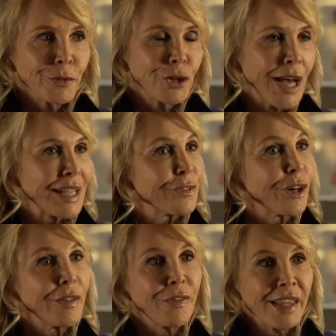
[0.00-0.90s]
she has a
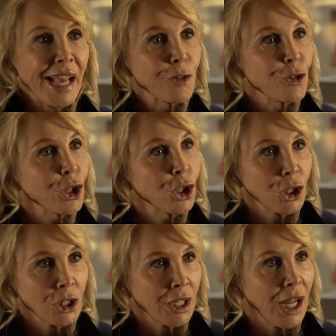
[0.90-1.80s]
very
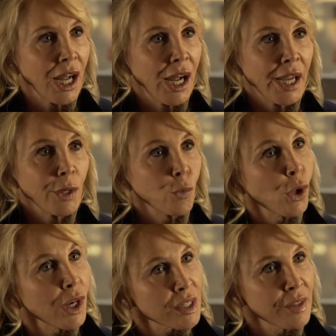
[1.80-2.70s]
theatrical eye and
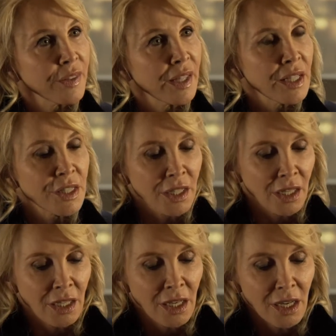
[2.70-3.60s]
works in
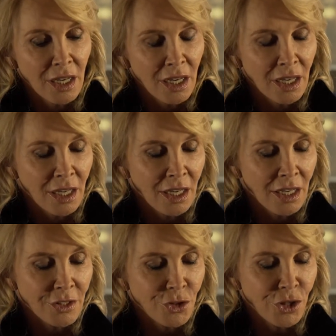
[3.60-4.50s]
theatre,
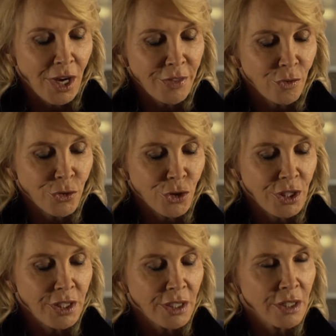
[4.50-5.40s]
and I thought
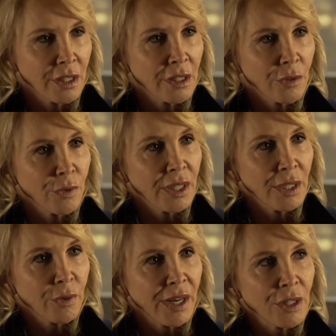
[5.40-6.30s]
she did a really
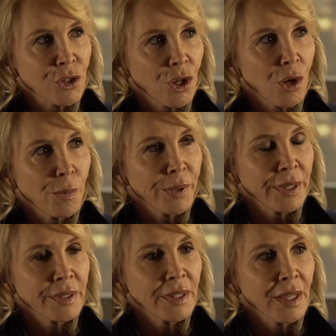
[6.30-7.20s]
great job.
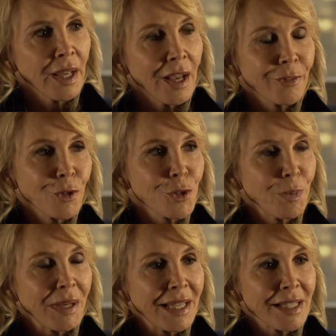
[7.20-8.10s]
And of course,
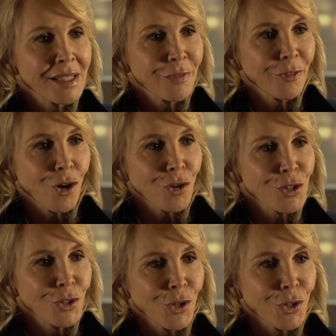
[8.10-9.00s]
Billy's
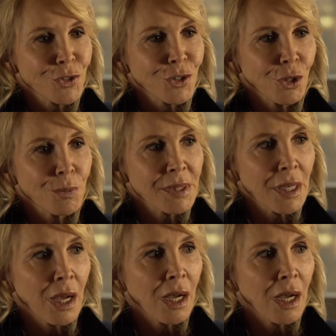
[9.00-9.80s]
frocks and costumes